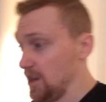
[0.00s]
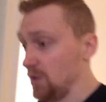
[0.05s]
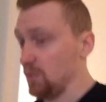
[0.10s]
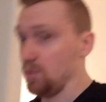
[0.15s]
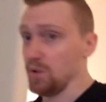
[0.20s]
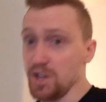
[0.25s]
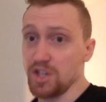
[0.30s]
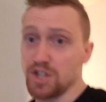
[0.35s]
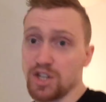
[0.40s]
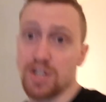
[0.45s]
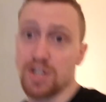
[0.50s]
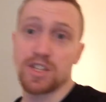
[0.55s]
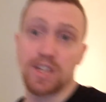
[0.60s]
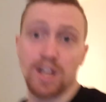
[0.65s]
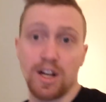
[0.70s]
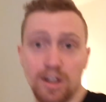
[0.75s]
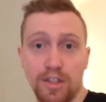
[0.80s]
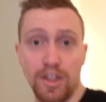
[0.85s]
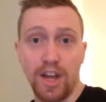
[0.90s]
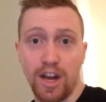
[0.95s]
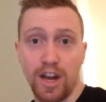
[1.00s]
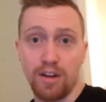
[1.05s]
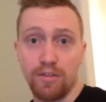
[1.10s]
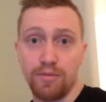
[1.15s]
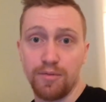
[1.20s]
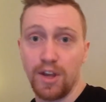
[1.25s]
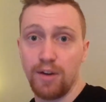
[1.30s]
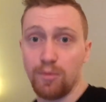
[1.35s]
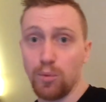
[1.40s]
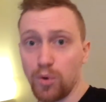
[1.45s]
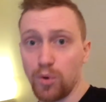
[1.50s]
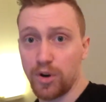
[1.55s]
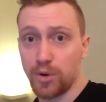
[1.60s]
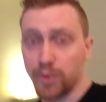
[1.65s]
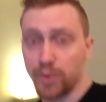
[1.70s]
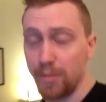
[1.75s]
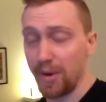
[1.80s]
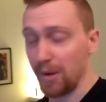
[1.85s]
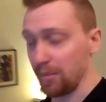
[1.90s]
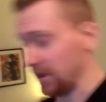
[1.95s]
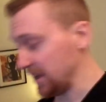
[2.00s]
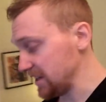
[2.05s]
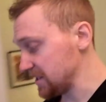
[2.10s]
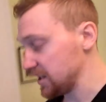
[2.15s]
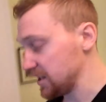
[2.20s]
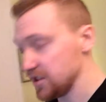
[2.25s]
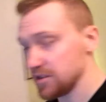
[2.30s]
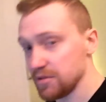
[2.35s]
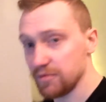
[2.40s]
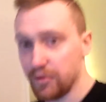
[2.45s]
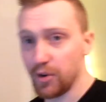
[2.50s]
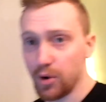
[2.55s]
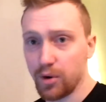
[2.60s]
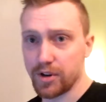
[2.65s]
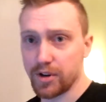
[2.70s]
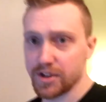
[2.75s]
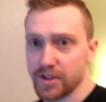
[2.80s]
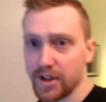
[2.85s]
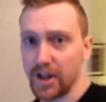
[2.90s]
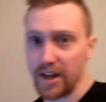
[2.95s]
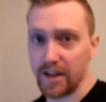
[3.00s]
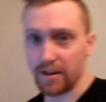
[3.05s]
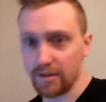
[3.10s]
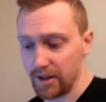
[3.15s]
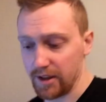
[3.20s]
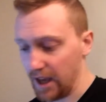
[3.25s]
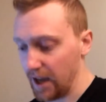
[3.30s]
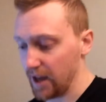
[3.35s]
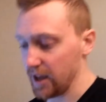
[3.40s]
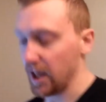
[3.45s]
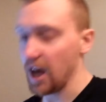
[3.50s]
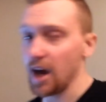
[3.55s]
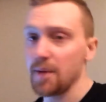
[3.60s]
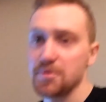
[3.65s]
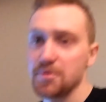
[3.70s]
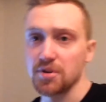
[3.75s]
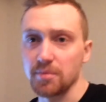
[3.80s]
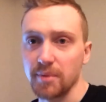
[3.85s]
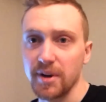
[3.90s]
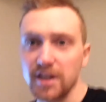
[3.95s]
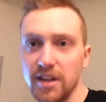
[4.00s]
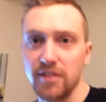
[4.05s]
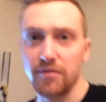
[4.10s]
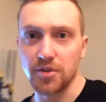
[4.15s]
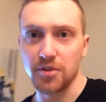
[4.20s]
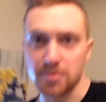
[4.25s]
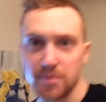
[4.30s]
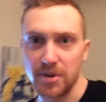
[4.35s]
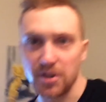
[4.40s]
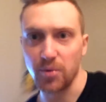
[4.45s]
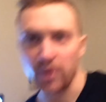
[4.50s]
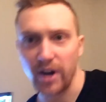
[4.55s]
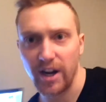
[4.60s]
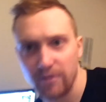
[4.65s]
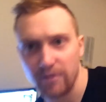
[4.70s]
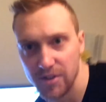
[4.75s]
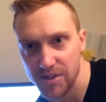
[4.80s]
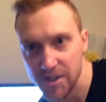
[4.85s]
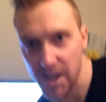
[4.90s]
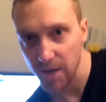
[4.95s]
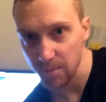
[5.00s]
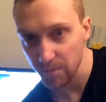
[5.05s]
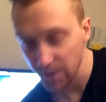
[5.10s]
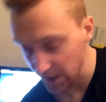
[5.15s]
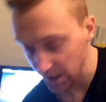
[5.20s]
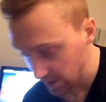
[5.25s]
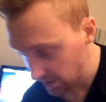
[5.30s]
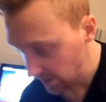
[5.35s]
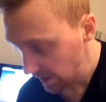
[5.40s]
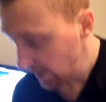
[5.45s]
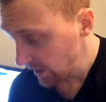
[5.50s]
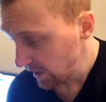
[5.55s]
which still none of them work with my PlayStation 4, so I can't capture my Need for Speed Rivals gameplay,